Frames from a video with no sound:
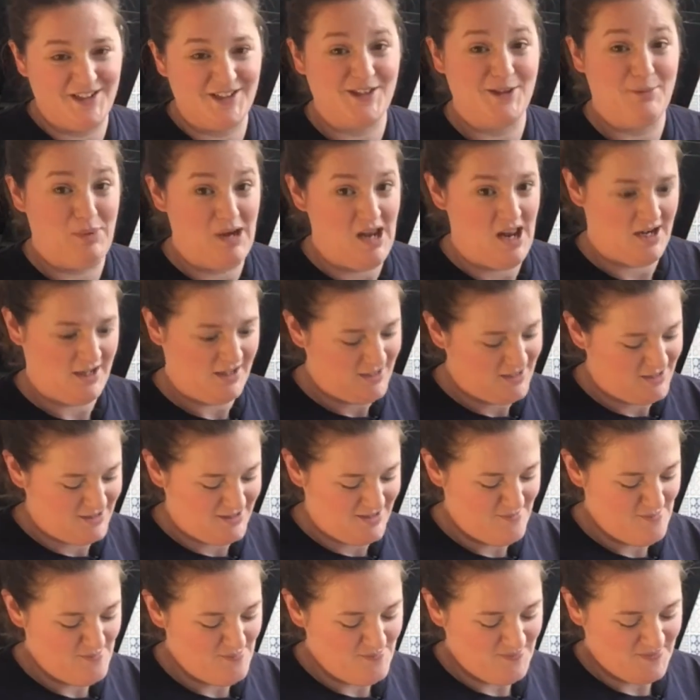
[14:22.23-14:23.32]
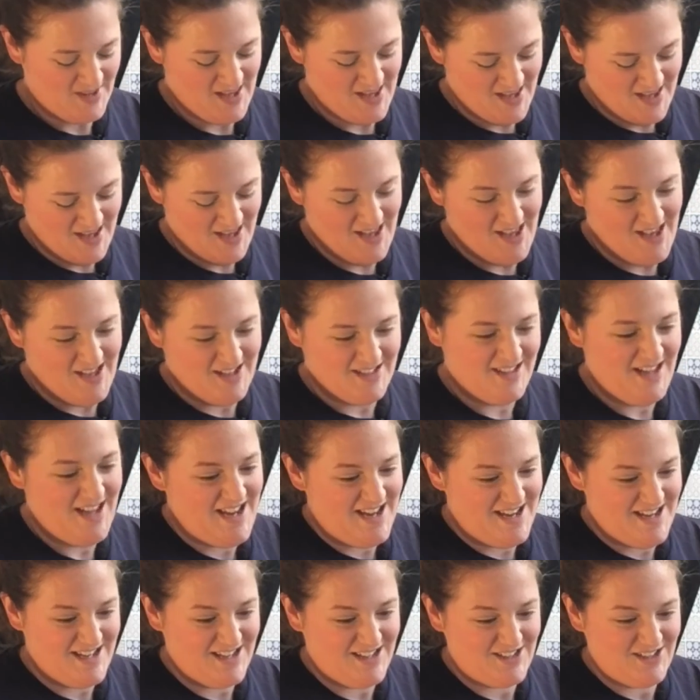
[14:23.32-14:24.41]
planet,
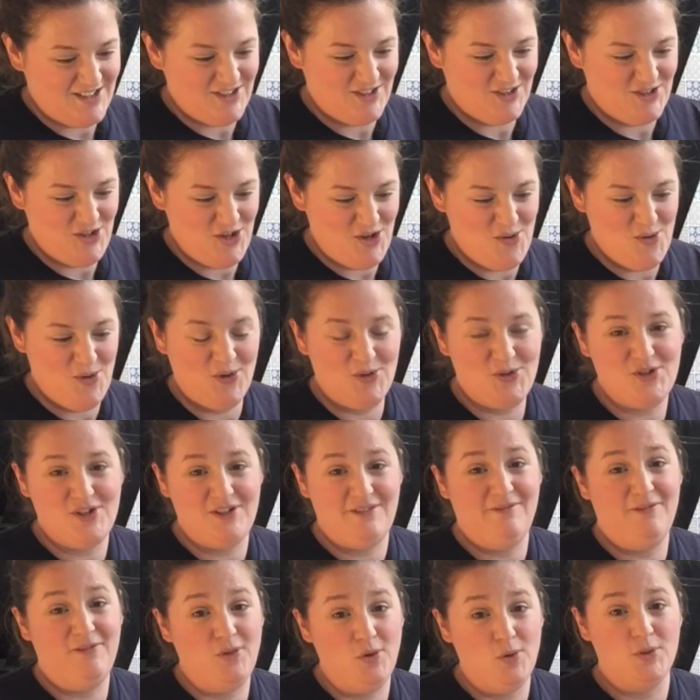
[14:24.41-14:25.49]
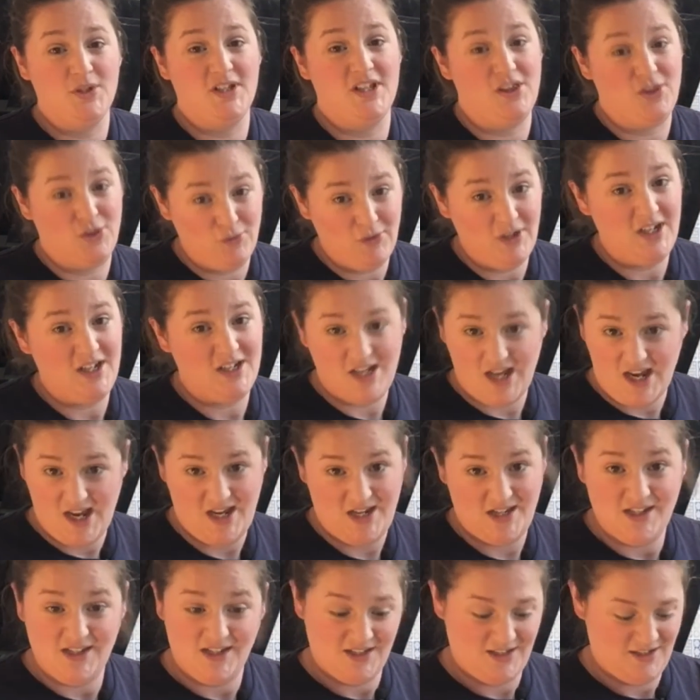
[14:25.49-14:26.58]
takes 243
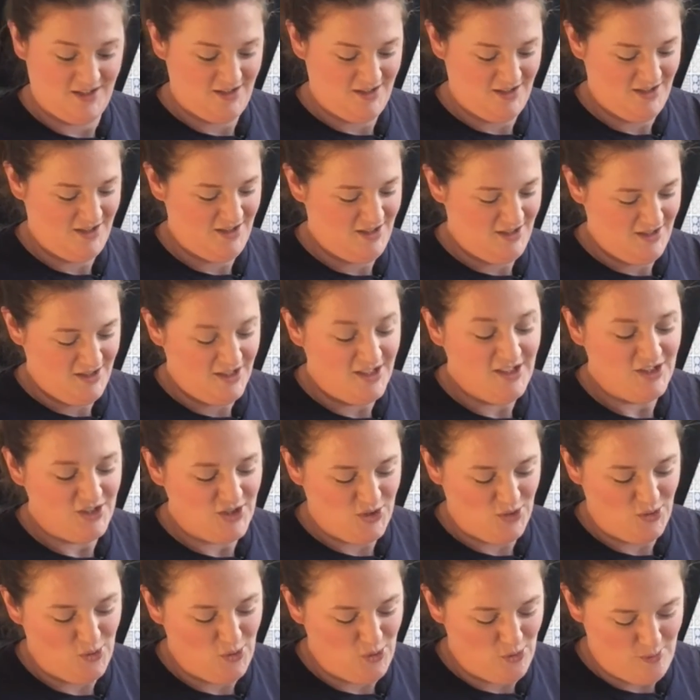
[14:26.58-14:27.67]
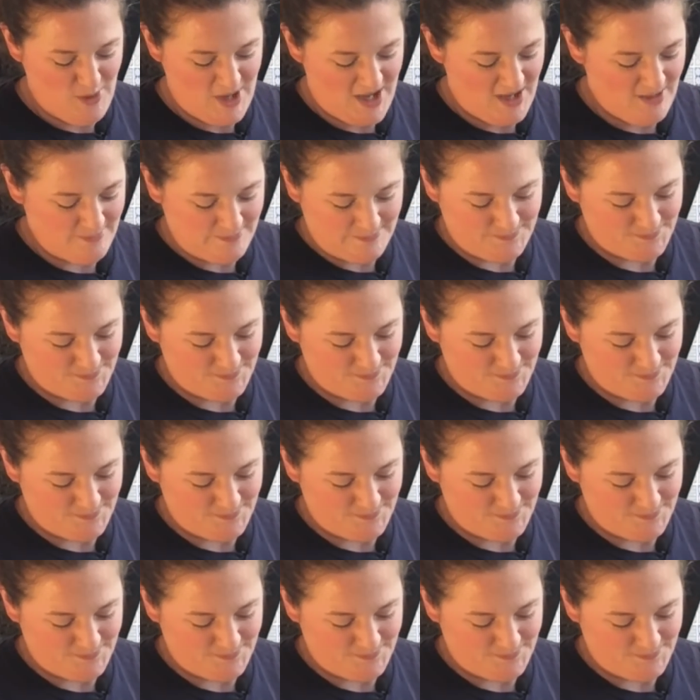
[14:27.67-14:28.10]
days to orbit.